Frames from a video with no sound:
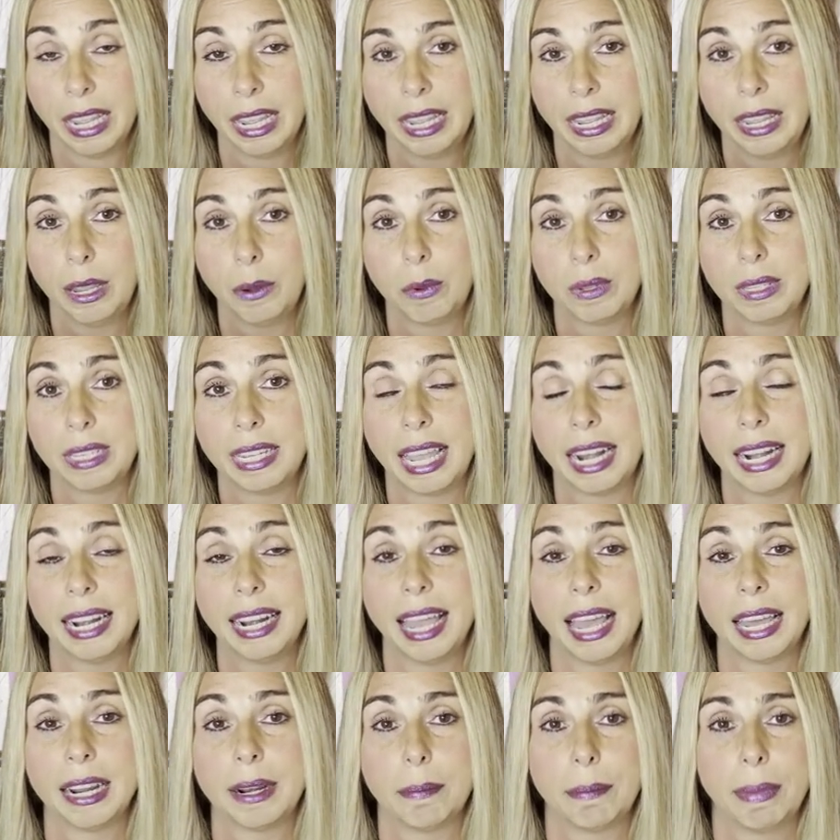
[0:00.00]
He was getting
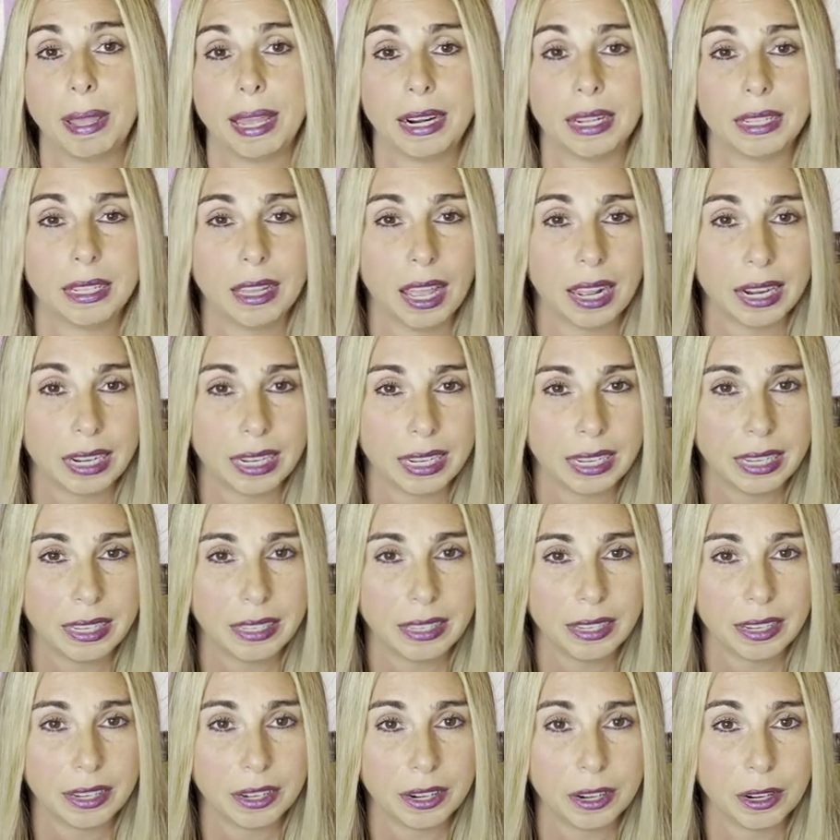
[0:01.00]
out of bed a lot
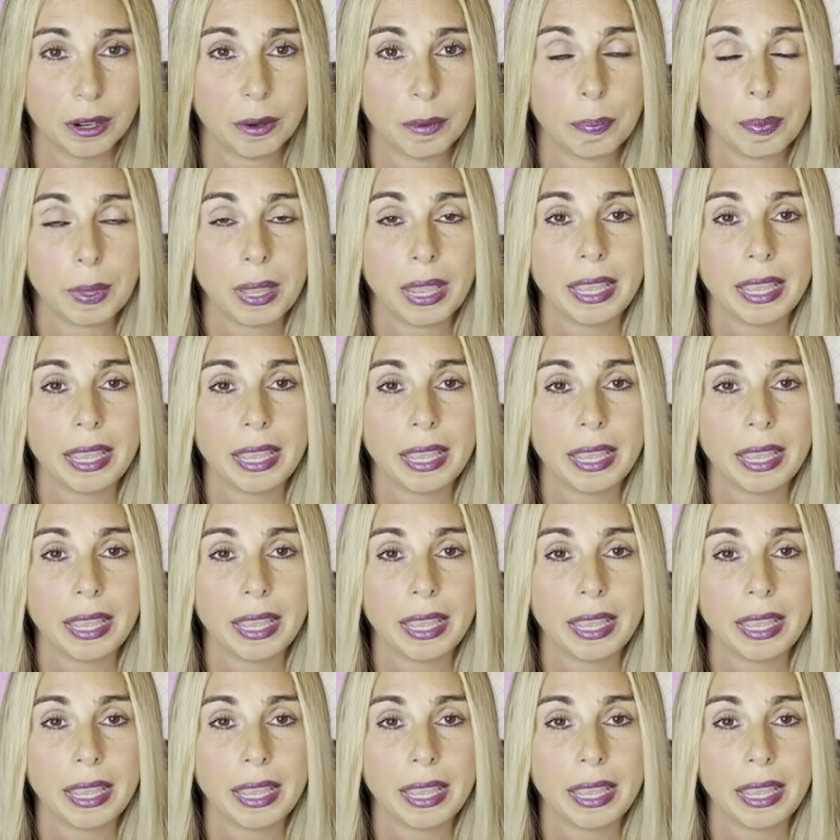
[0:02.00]
easier.